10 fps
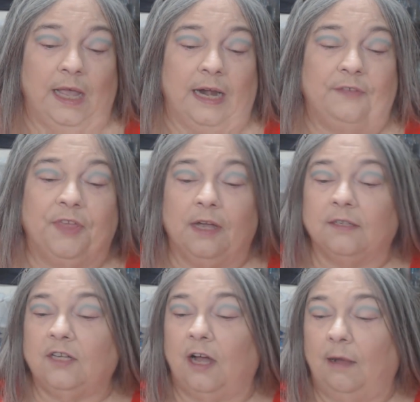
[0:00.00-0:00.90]
And I think
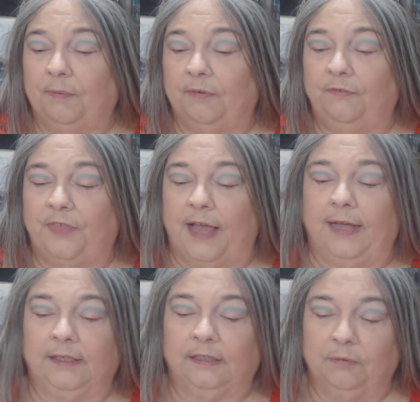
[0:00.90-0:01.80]
on top of
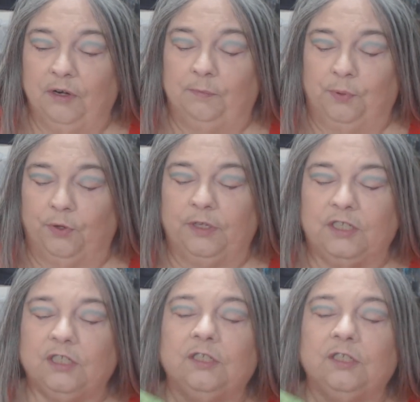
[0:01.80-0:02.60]
that, I'm going to put